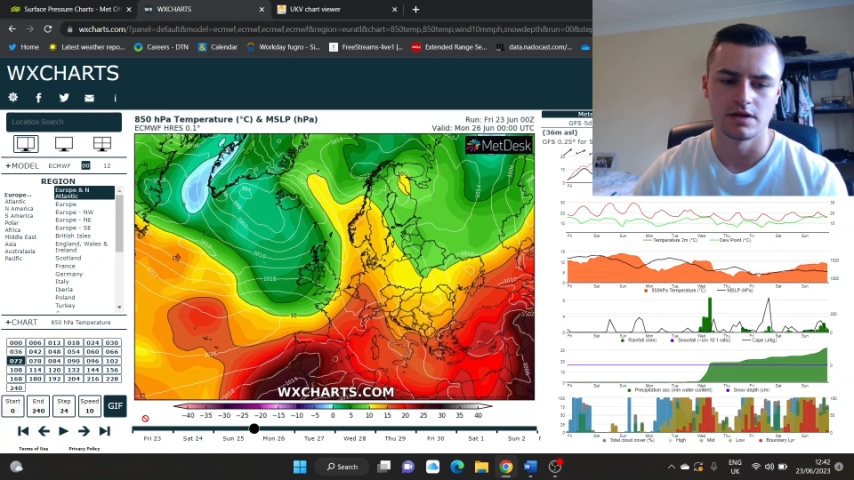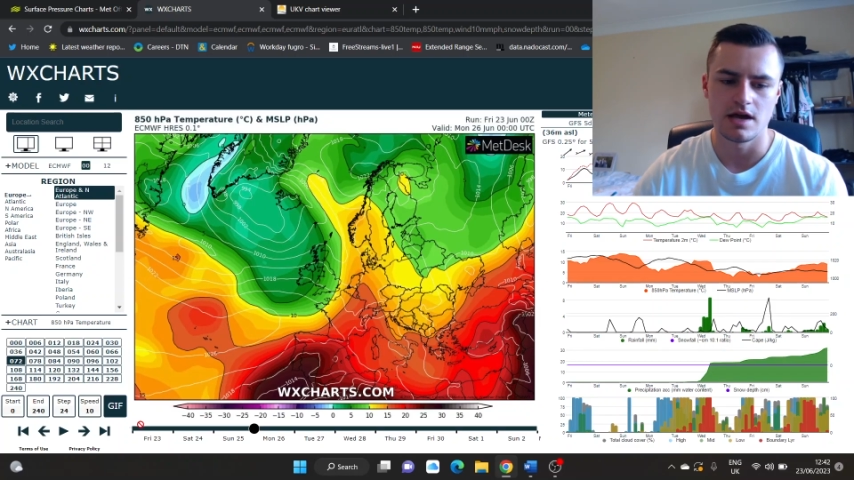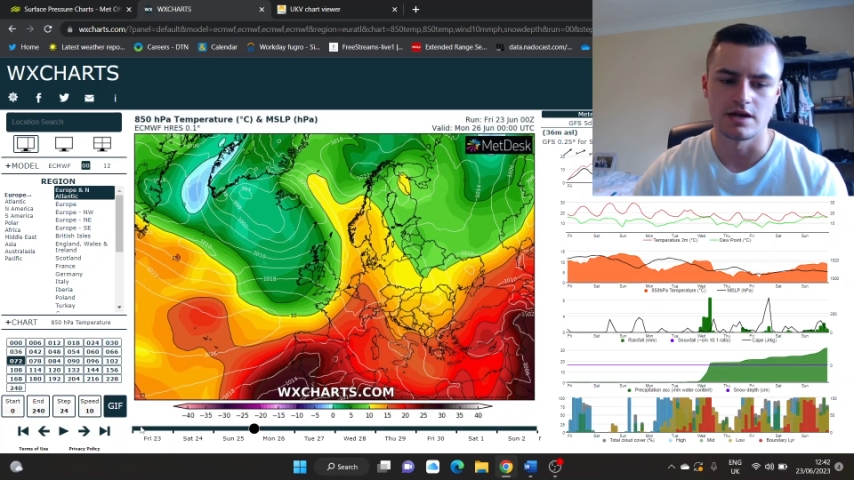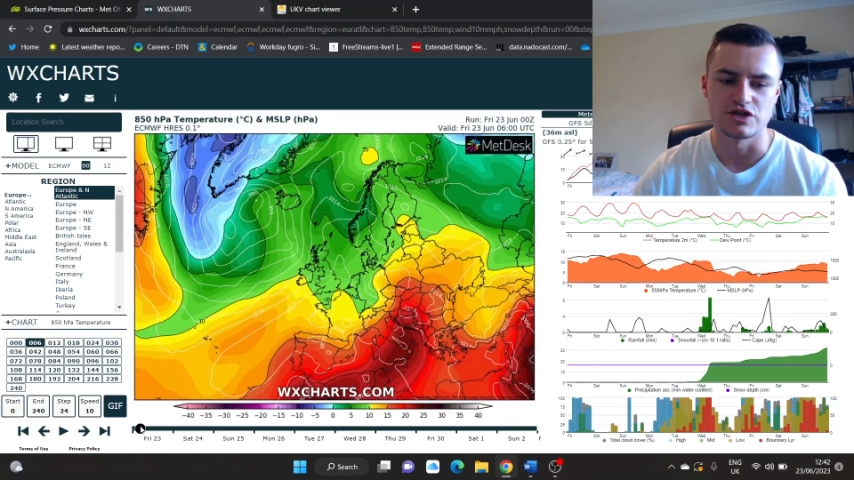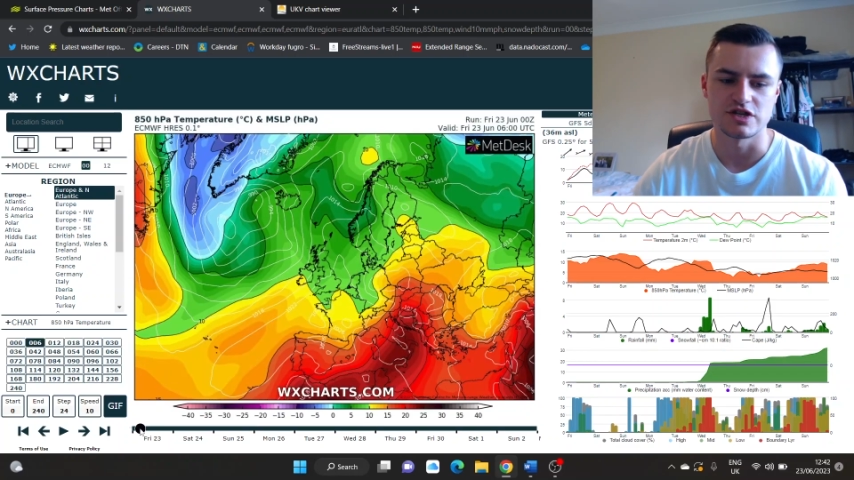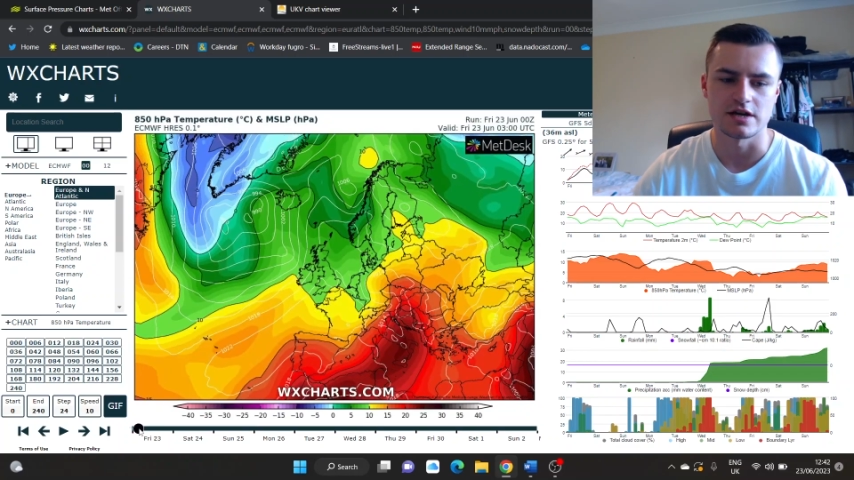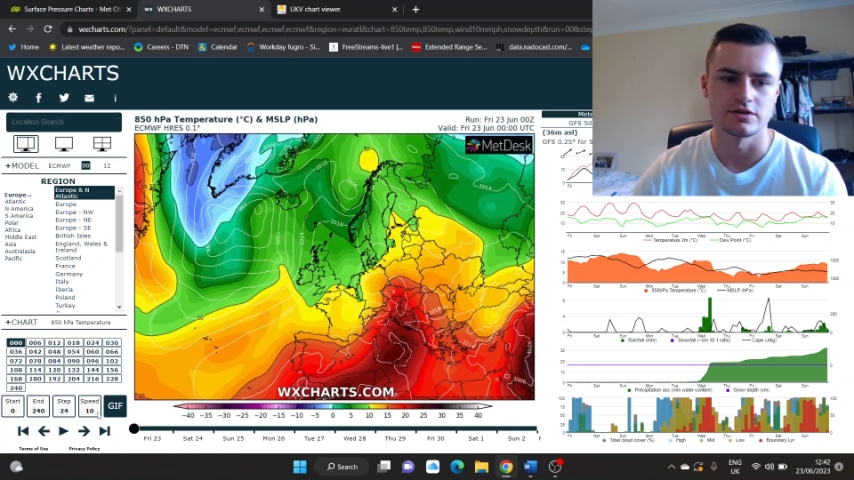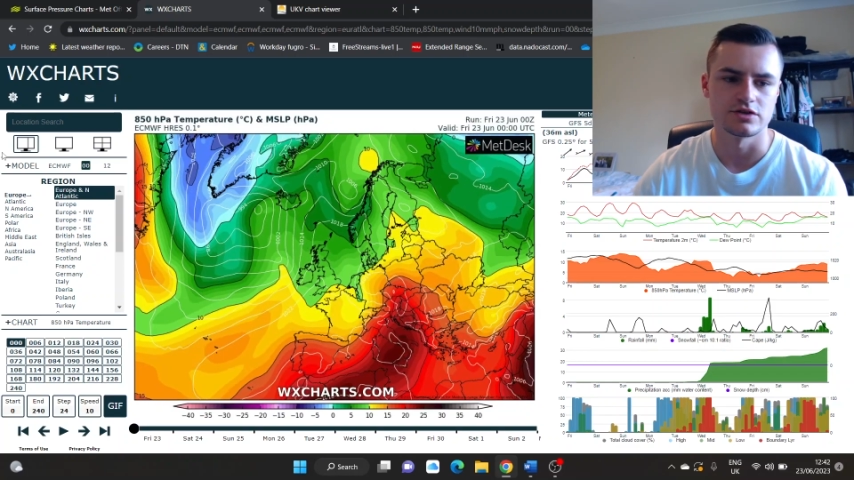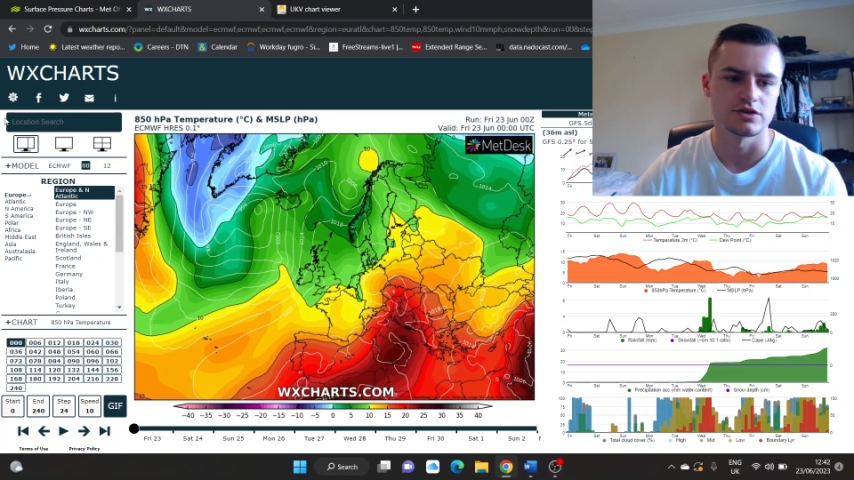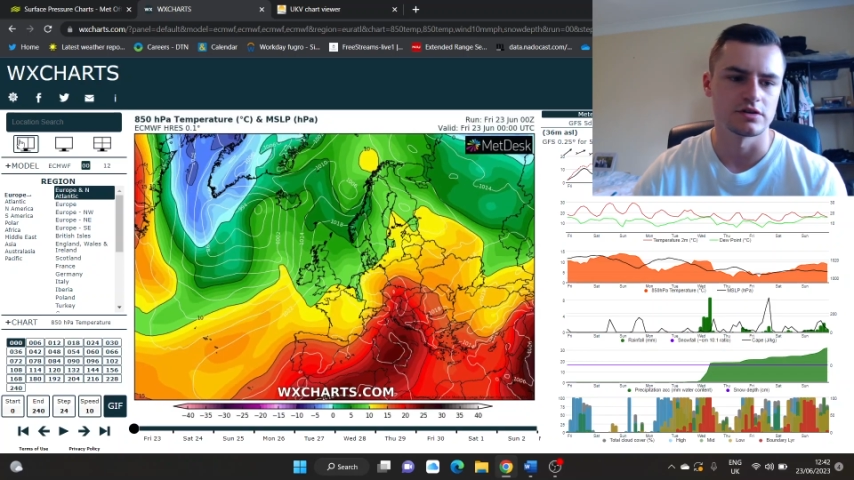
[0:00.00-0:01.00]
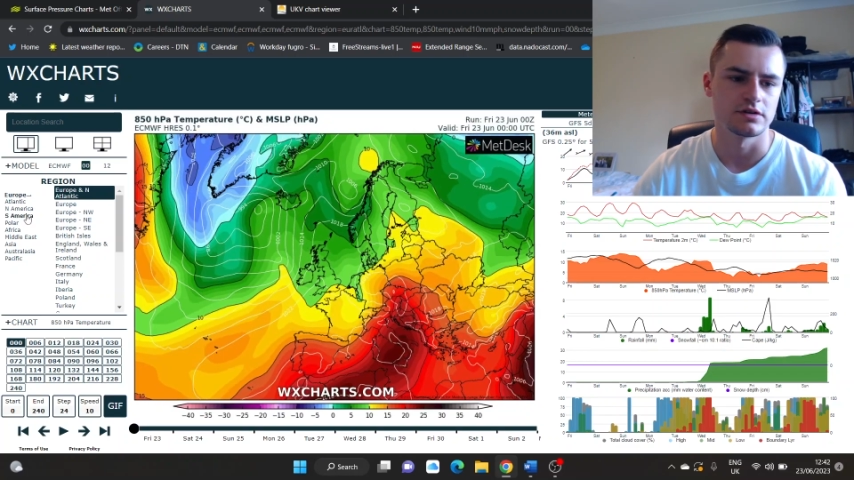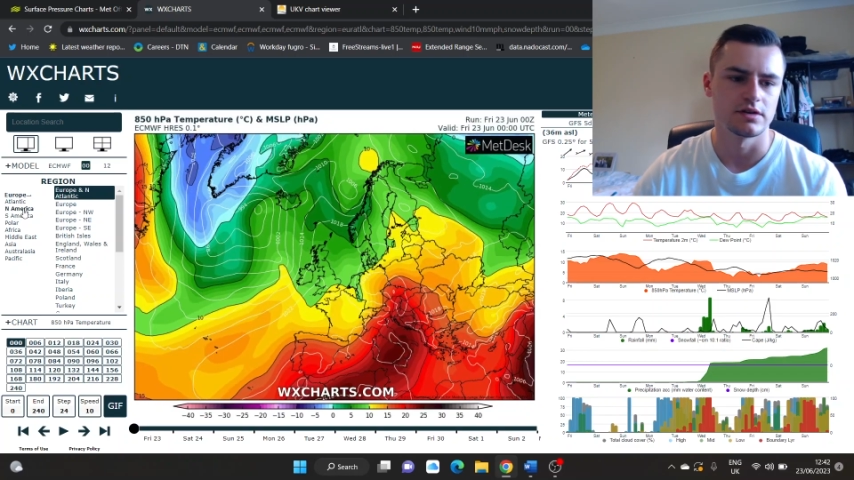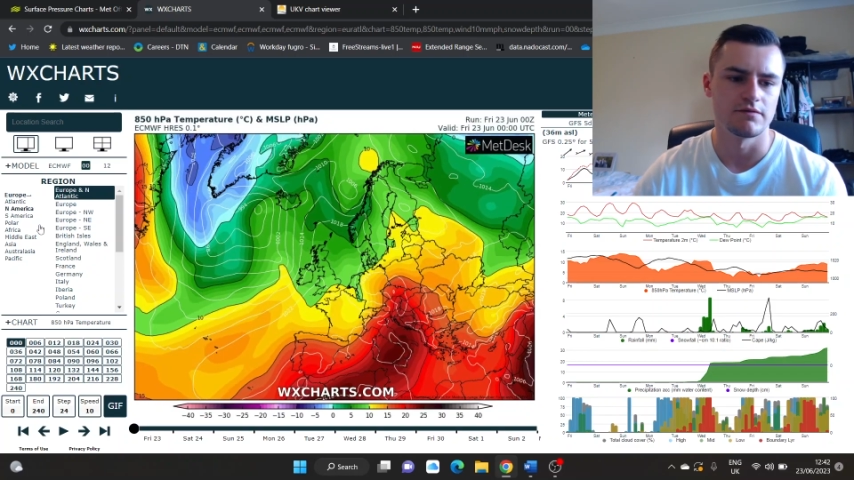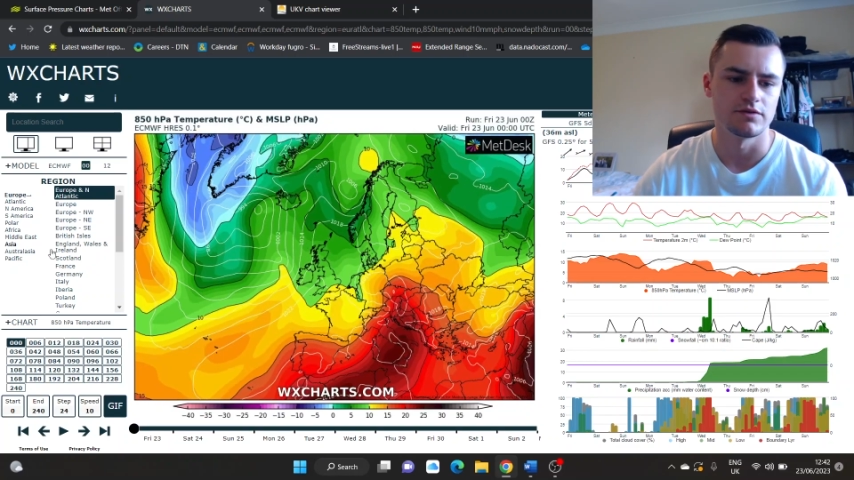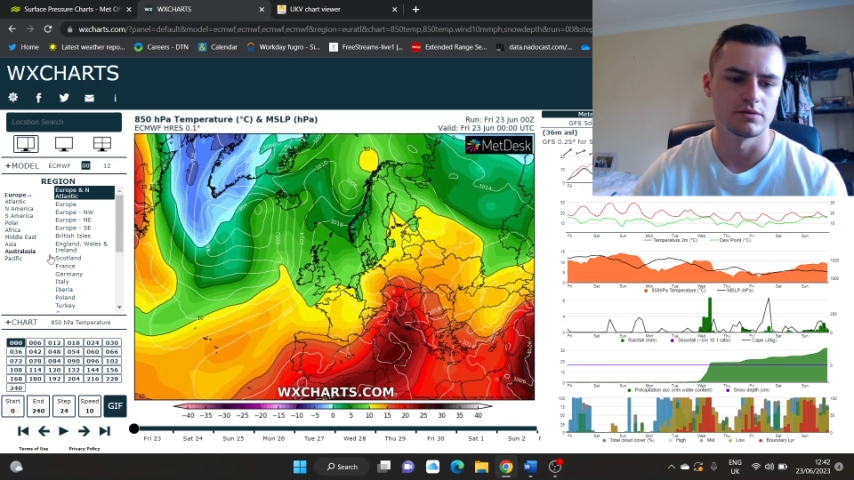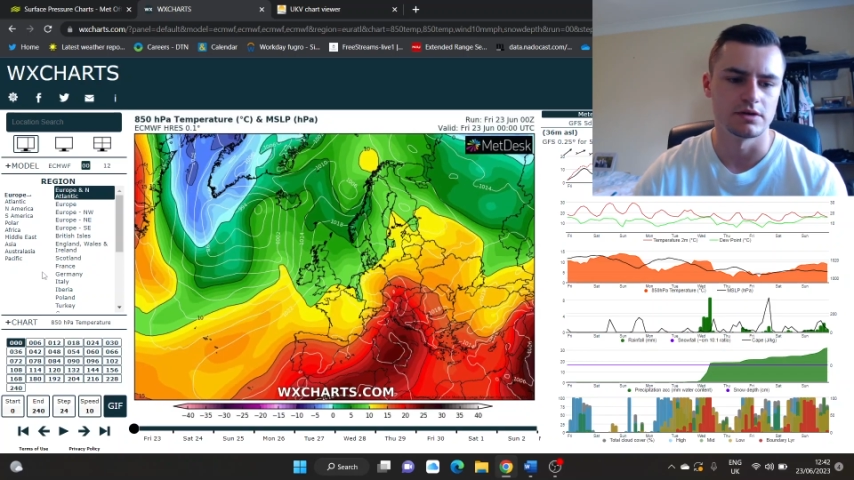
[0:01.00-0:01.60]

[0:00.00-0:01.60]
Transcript: in a second, just to give you